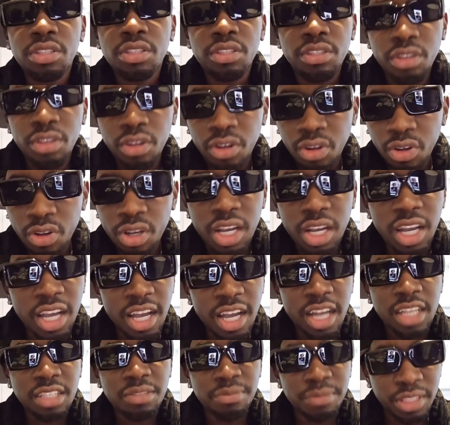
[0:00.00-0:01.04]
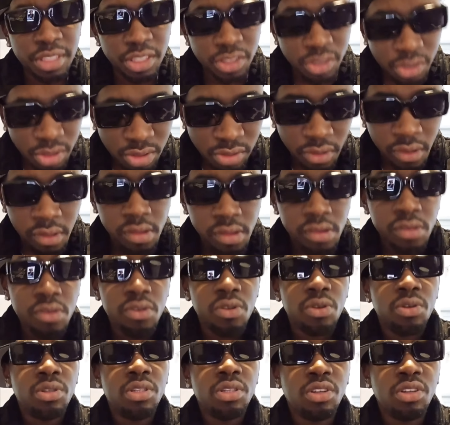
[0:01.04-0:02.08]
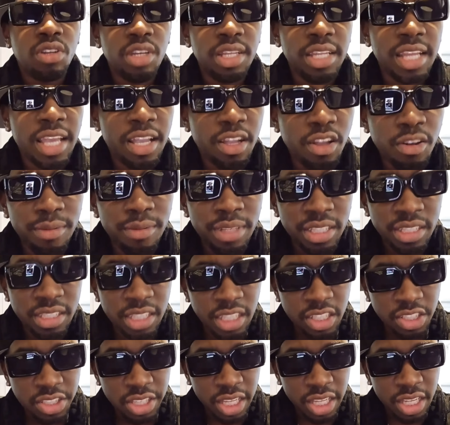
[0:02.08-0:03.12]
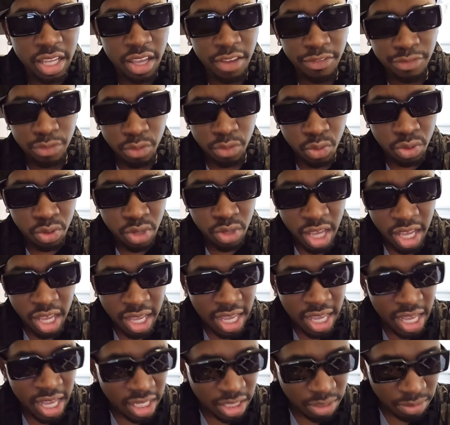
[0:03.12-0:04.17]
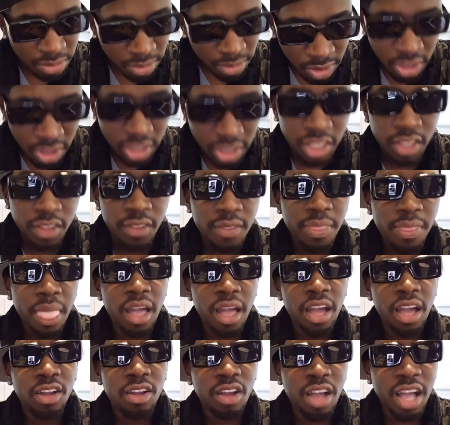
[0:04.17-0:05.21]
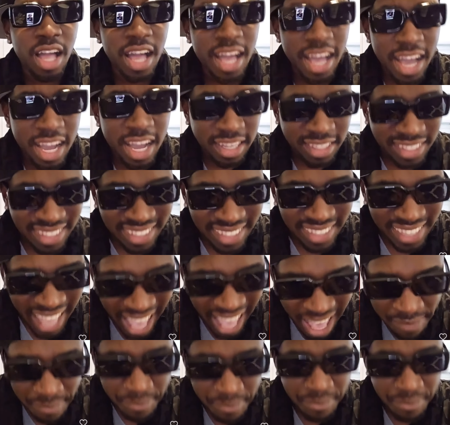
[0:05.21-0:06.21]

Don't ask me nothing. When you go in the comment section of Una ask me what, I'm gonna ask them.